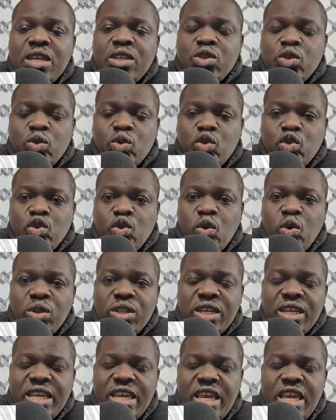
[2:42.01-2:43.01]
to draw
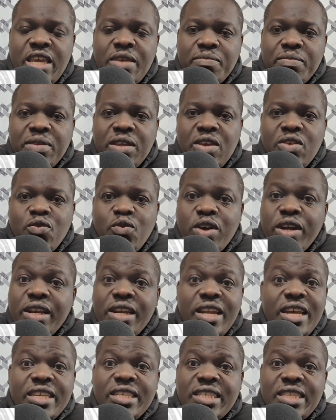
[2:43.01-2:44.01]
the game
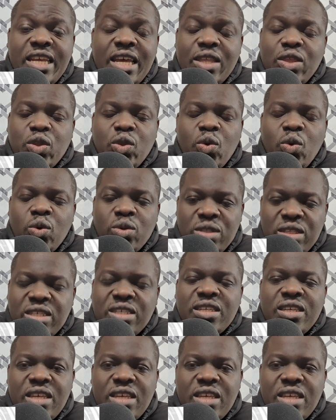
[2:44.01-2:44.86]
when Leicester thought